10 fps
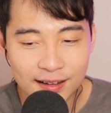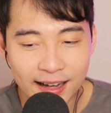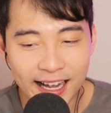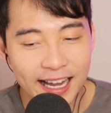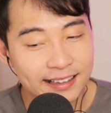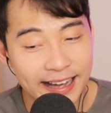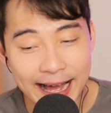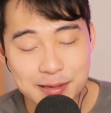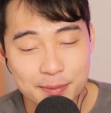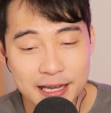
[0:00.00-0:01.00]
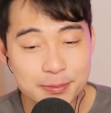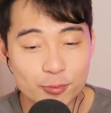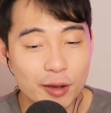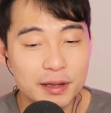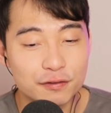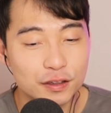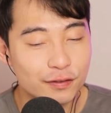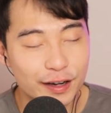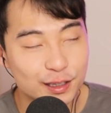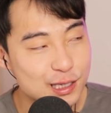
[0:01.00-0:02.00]
I hate the apps. It makes women feel
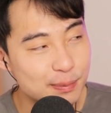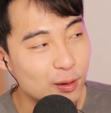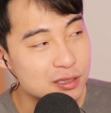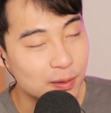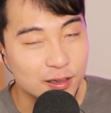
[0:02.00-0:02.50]
very disposable.